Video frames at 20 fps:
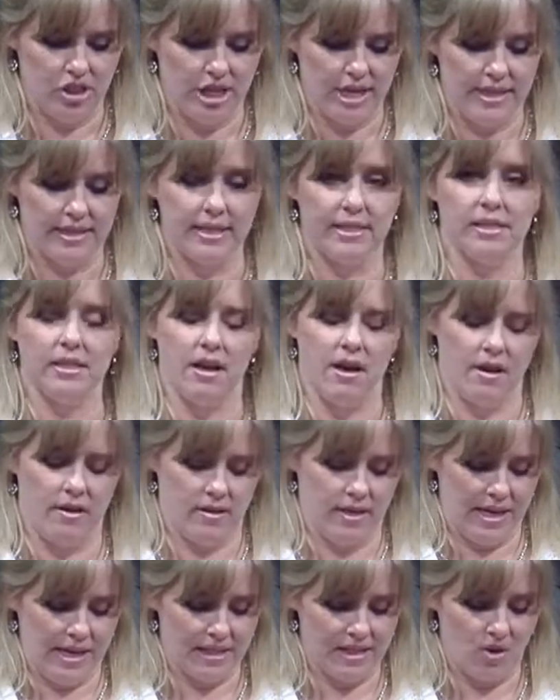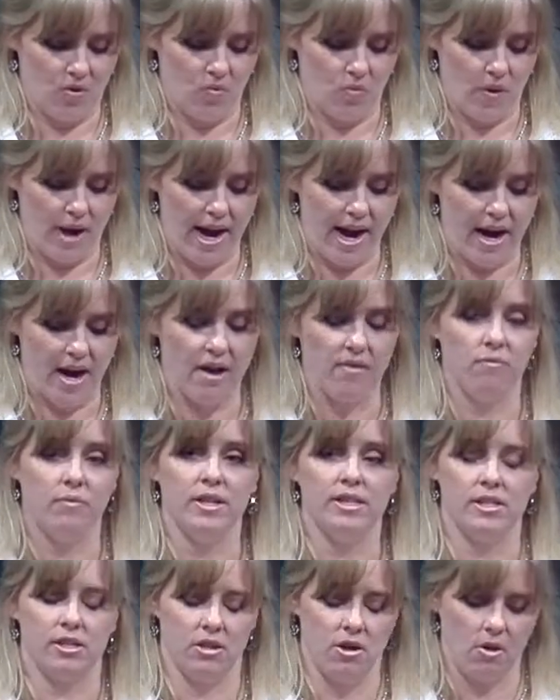Jesus uh, is aware of
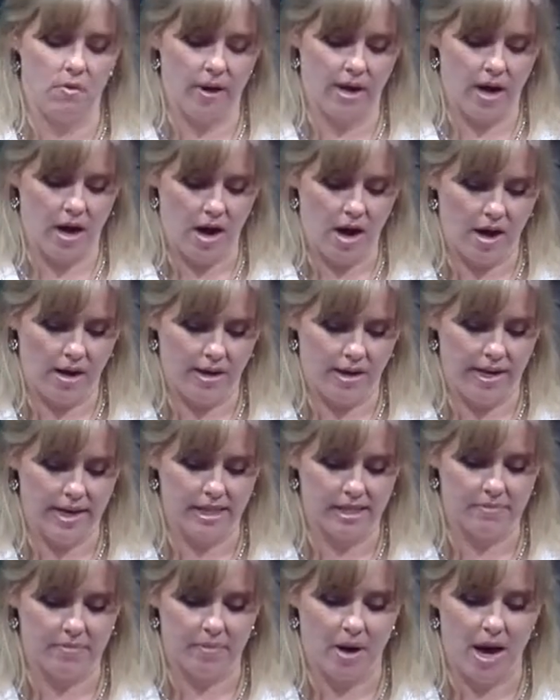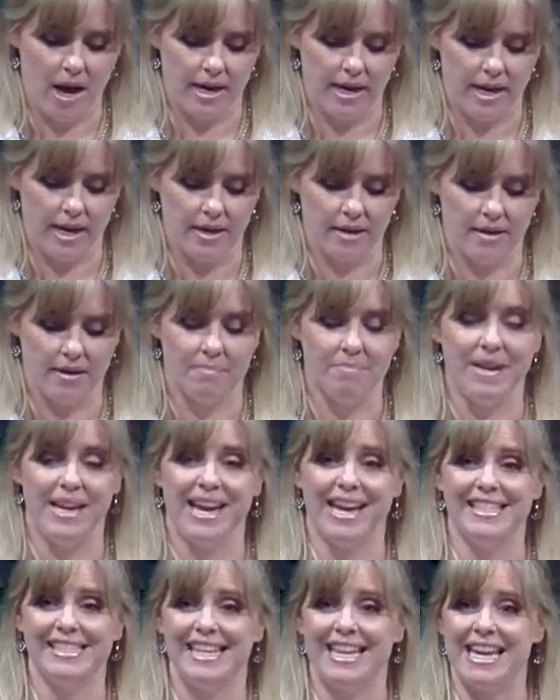what's going on in his body
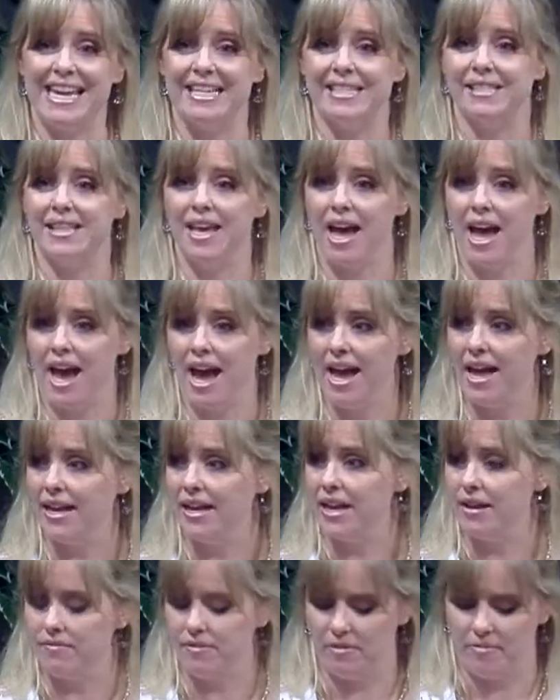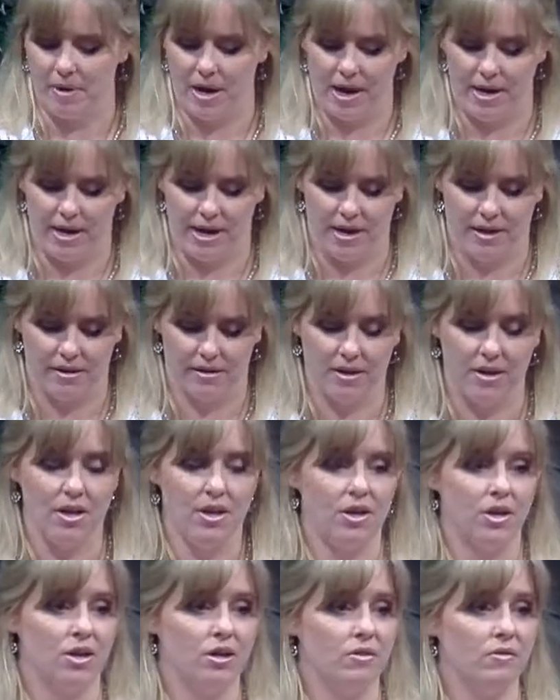because he's the head of the body.
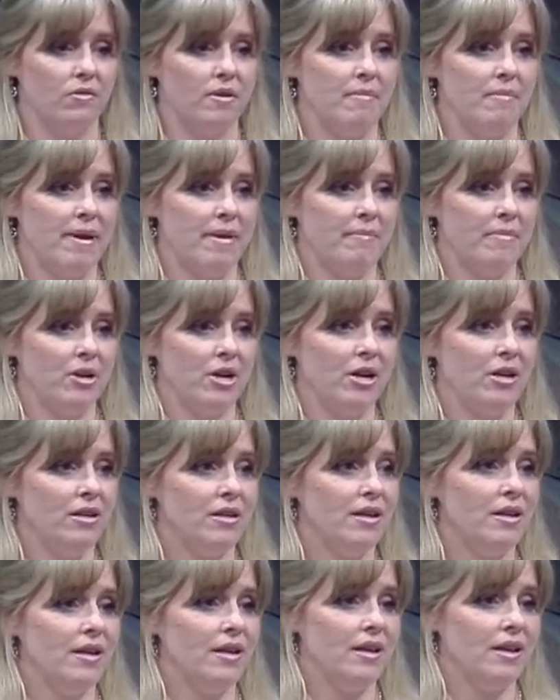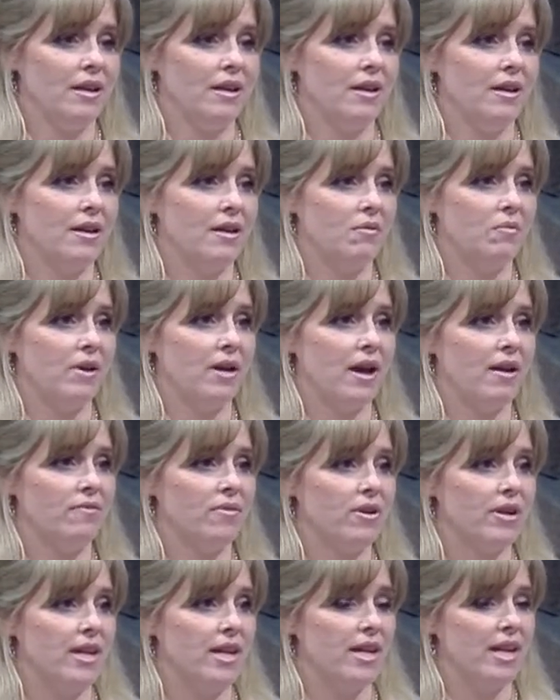Remember,
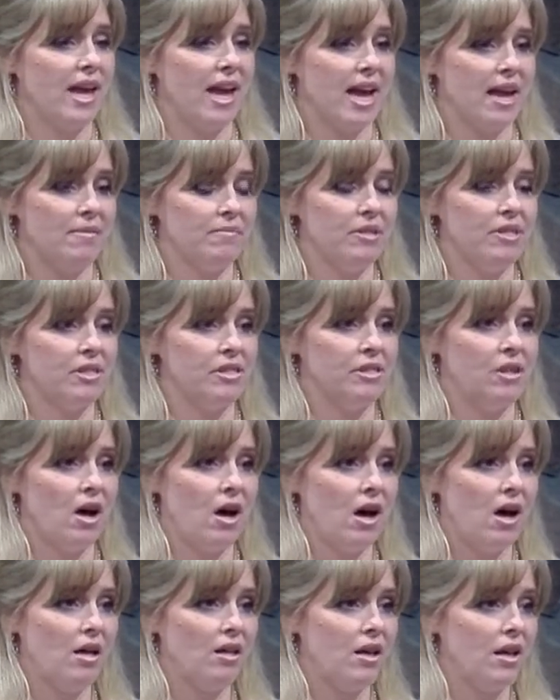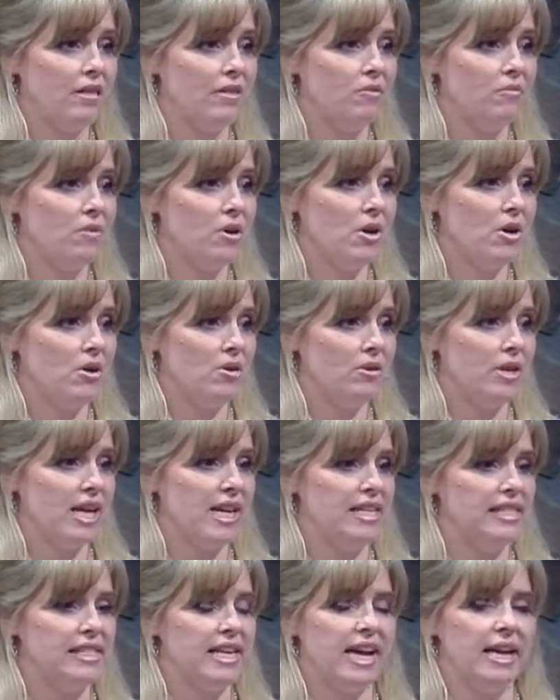Whenever he came to Saul on the road,
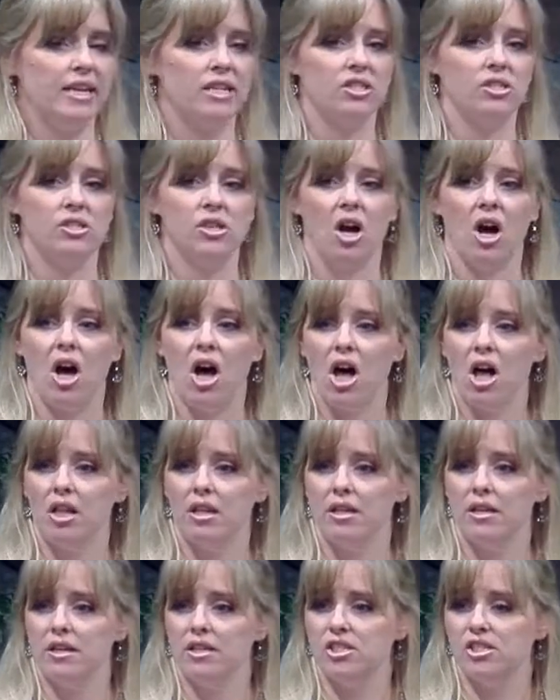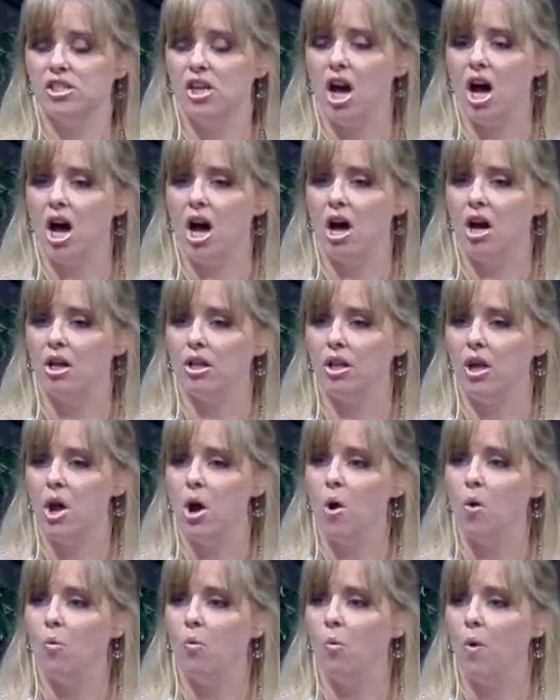he said, Saul, Saul,
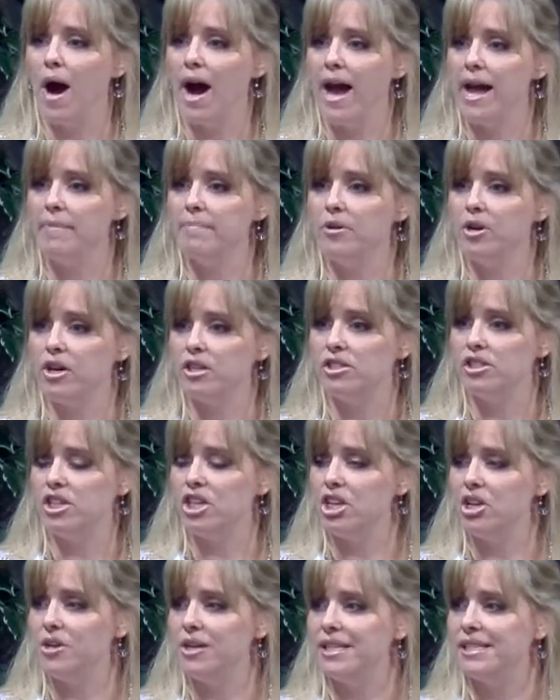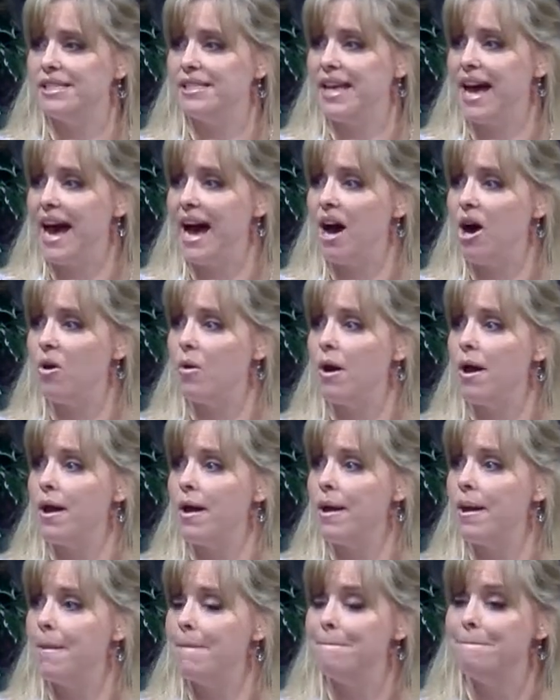why persecutest thou
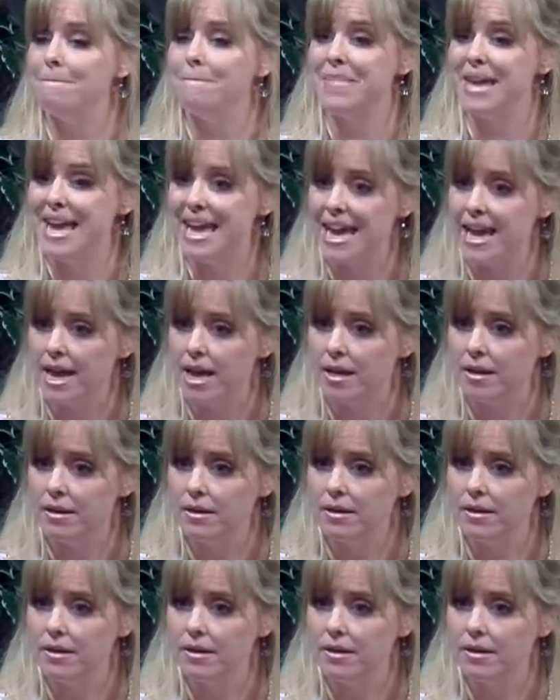me?